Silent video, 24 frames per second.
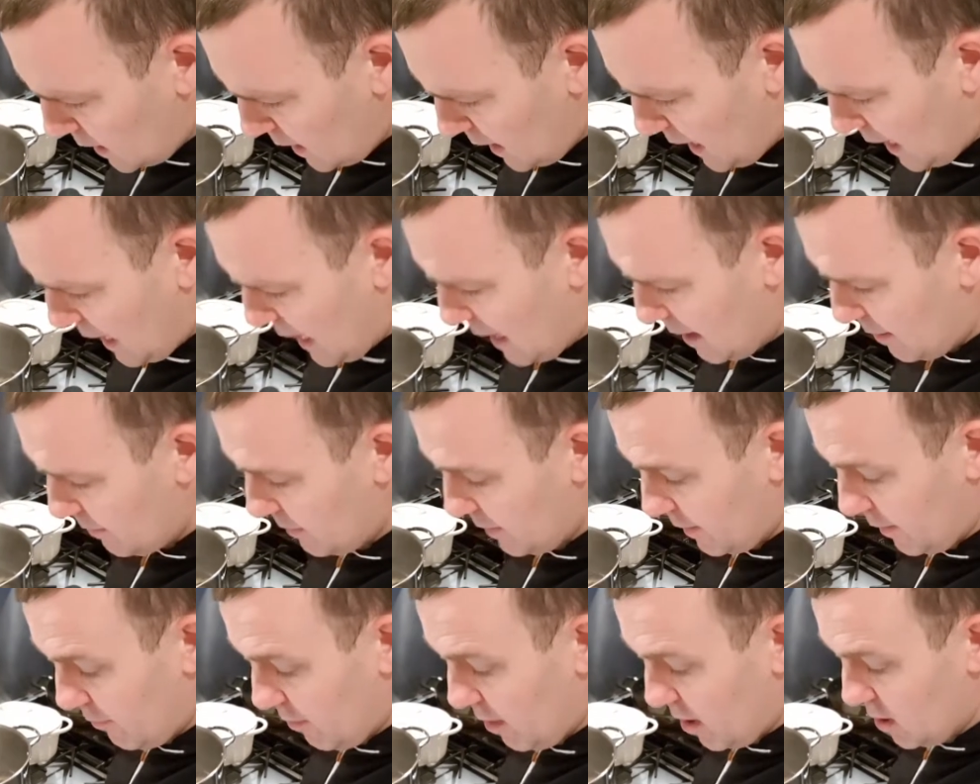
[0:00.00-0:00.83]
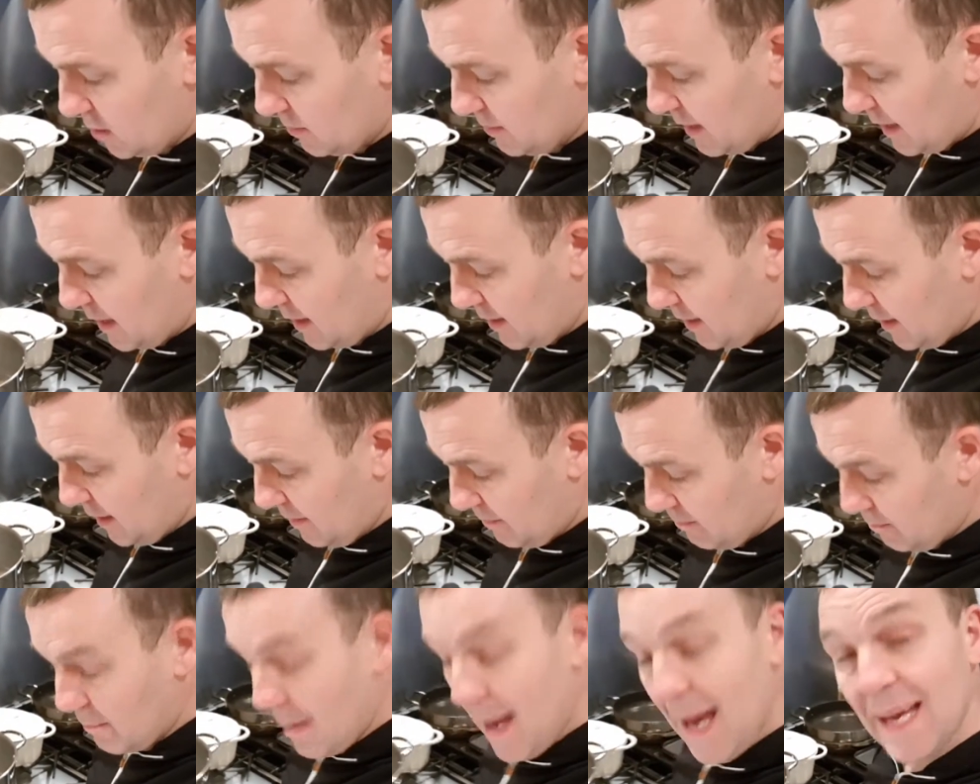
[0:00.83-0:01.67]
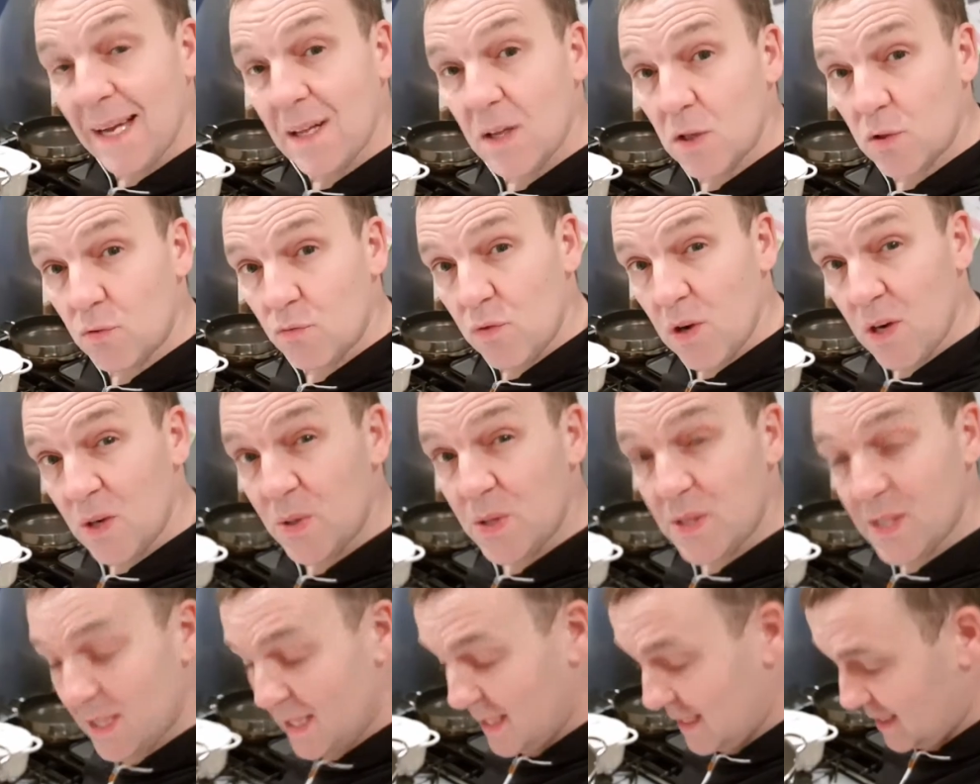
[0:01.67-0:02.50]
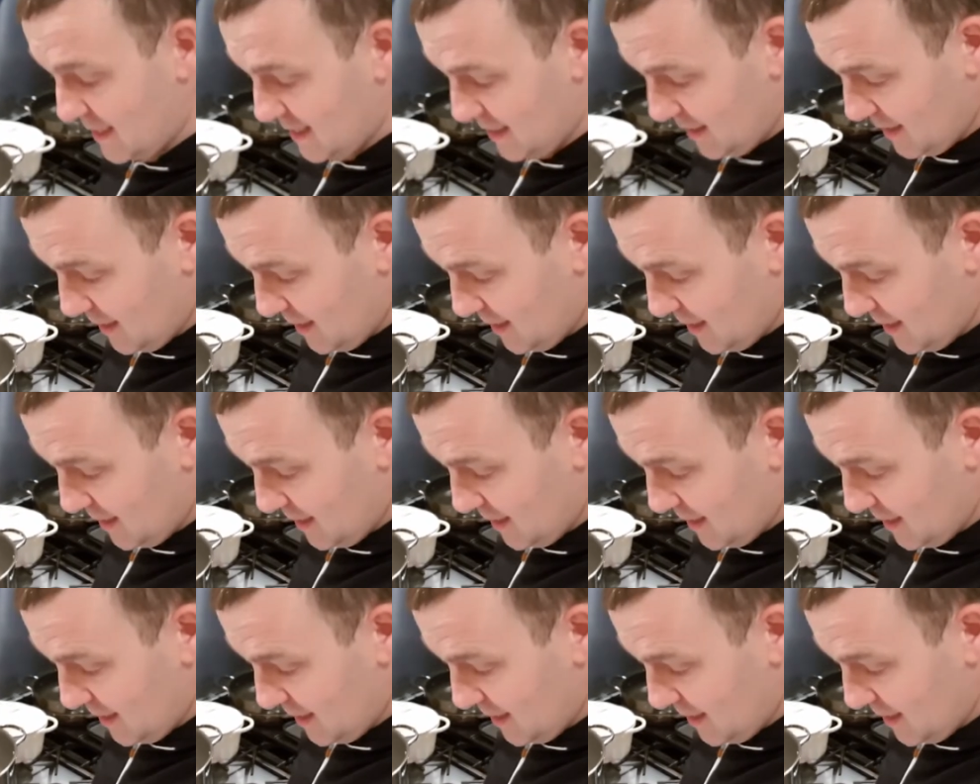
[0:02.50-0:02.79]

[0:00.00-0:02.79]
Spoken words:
The aroma, mild roasted